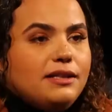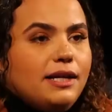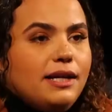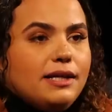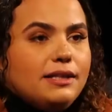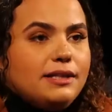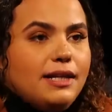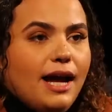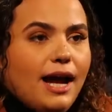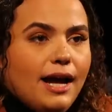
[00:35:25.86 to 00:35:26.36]
they
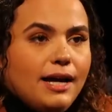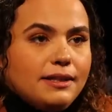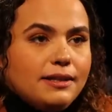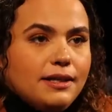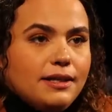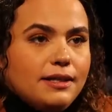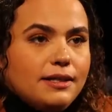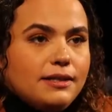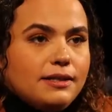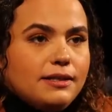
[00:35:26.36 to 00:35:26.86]
attacked
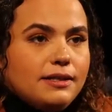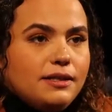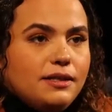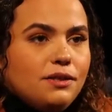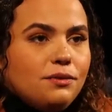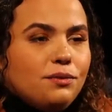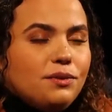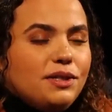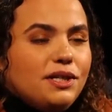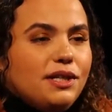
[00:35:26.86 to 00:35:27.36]
us,
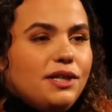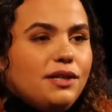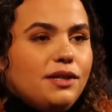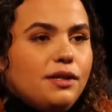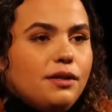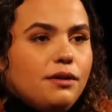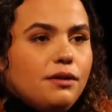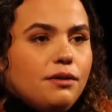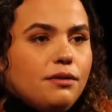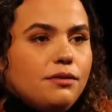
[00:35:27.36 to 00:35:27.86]
you would
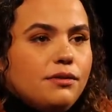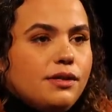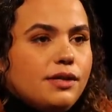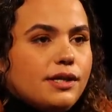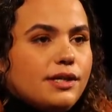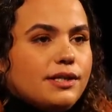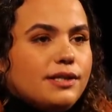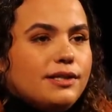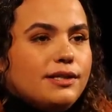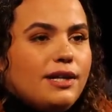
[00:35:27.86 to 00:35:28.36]
hear the
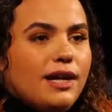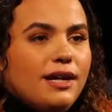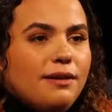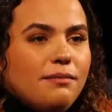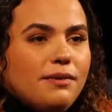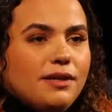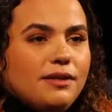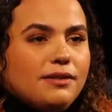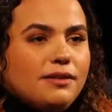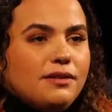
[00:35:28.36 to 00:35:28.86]

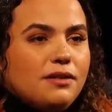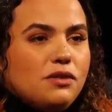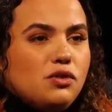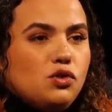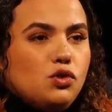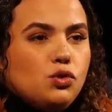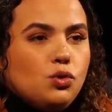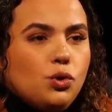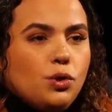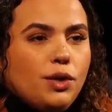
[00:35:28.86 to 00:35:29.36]
excitement and the
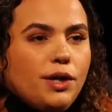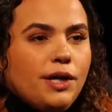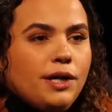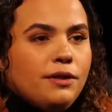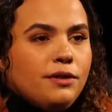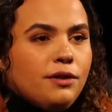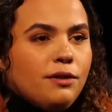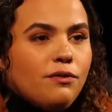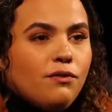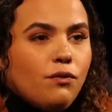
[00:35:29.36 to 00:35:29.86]
joy
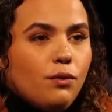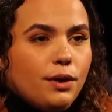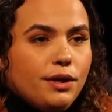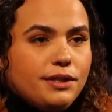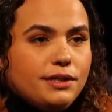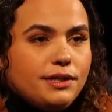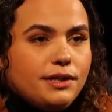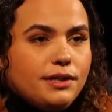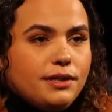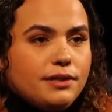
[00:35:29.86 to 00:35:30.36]
in their
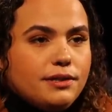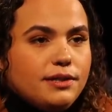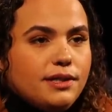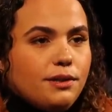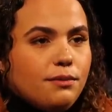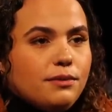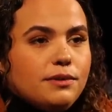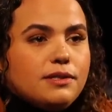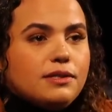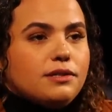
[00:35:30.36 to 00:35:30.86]
voices. They
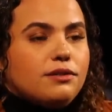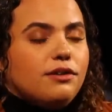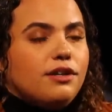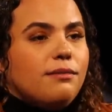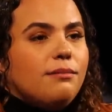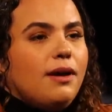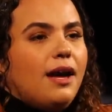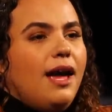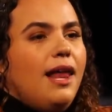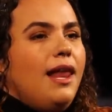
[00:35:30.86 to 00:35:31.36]
would
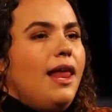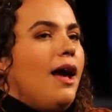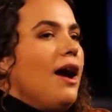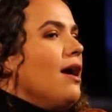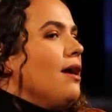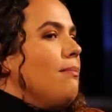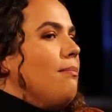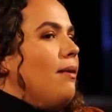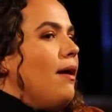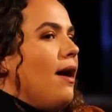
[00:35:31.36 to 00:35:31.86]
scream Allah
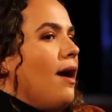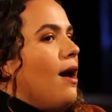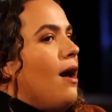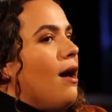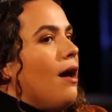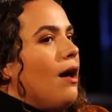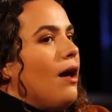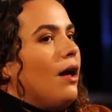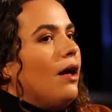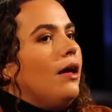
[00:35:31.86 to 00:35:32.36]

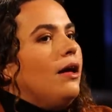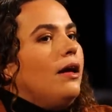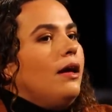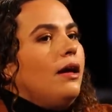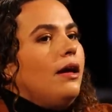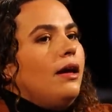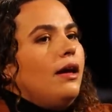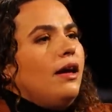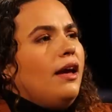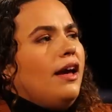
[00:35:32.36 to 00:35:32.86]
Akbar,
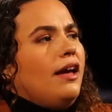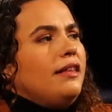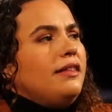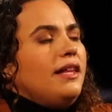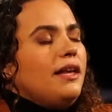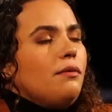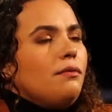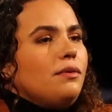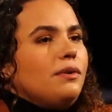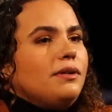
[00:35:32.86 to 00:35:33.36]
and
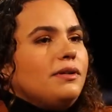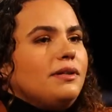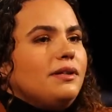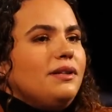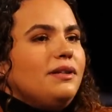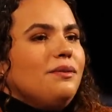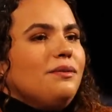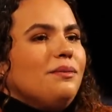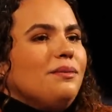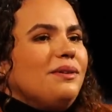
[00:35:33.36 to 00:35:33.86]
they would
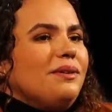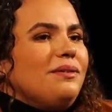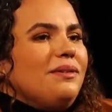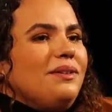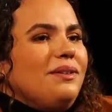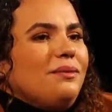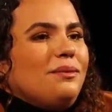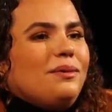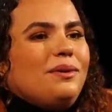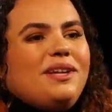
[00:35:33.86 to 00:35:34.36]

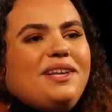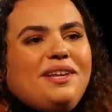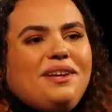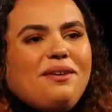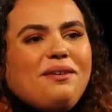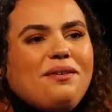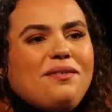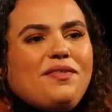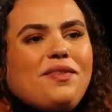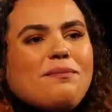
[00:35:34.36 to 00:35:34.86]
you
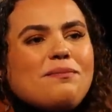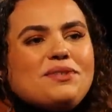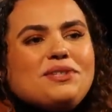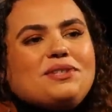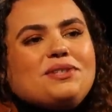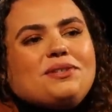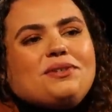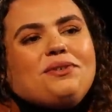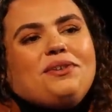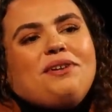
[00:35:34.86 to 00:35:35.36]
hear them
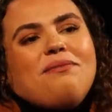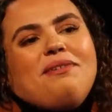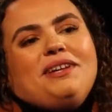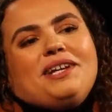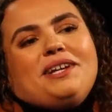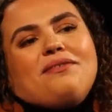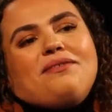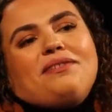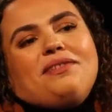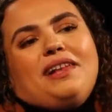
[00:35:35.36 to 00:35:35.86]
screaming
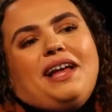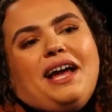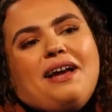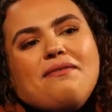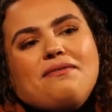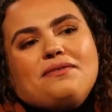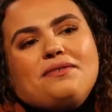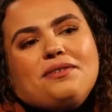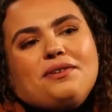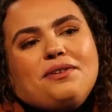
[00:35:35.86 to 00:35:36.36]
of
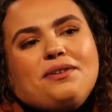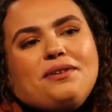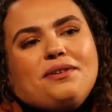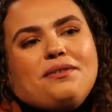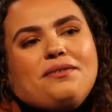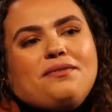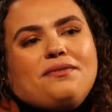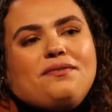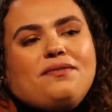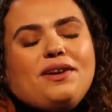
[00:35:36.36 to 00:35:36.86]
laughter,
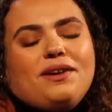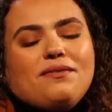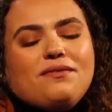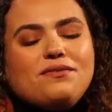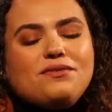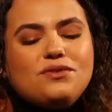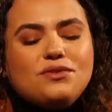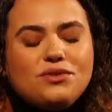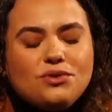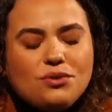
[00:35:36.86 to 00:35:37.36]

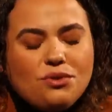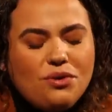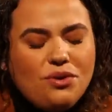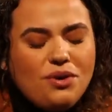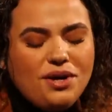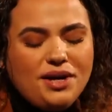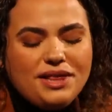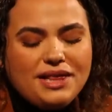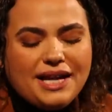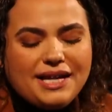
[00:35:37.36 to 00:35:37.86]
of
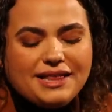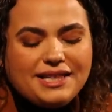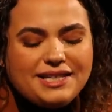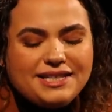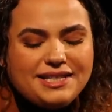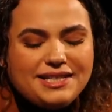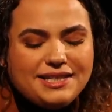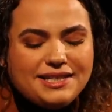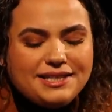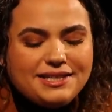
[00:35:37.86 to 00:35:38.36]
joy. Like
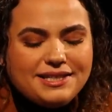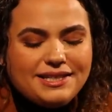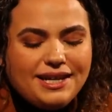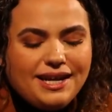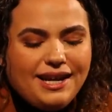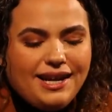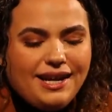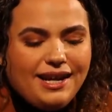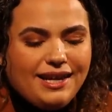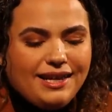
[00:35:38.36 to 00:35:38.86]
this is
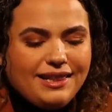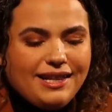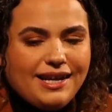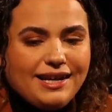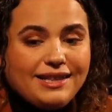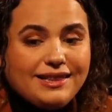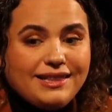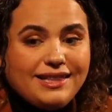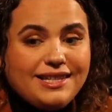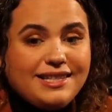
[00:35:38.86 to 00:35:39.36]

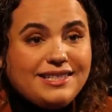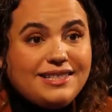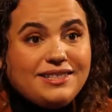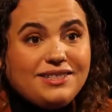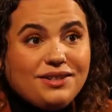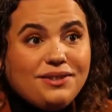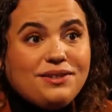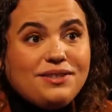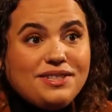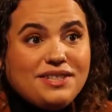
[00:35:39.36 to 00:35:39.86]
like this
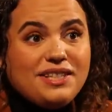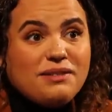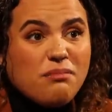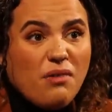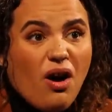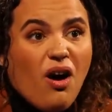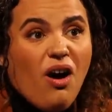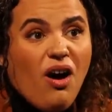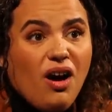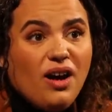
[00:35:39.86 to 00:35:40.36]
turns them
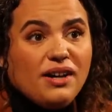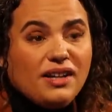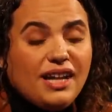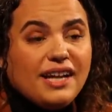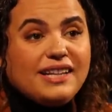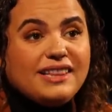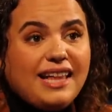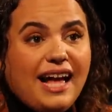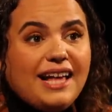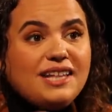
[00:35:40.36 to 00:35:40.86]
on.
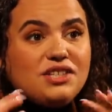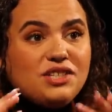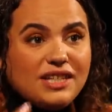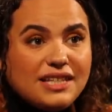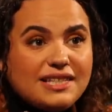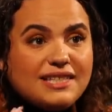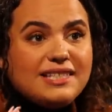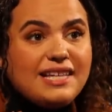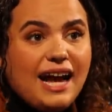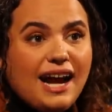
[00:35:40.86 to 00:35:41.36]
Like that's
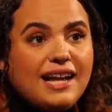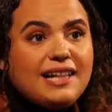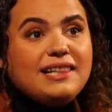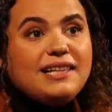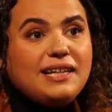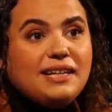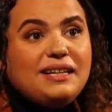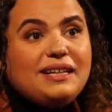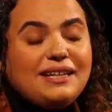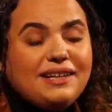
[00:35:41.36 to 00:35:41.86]

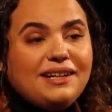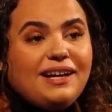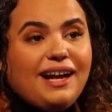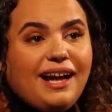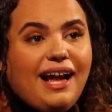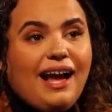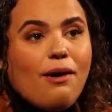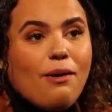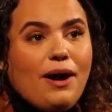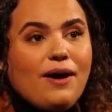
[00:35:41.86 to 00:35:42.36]
exactly
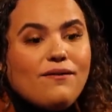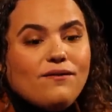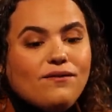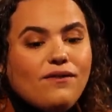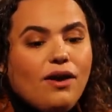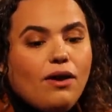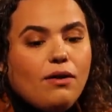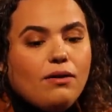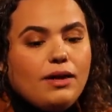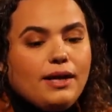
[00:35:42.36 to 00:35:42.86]
how I
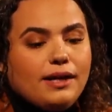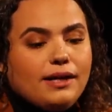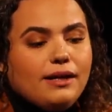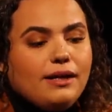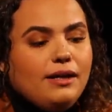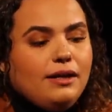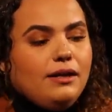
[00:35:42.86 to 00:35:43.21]
felt. Like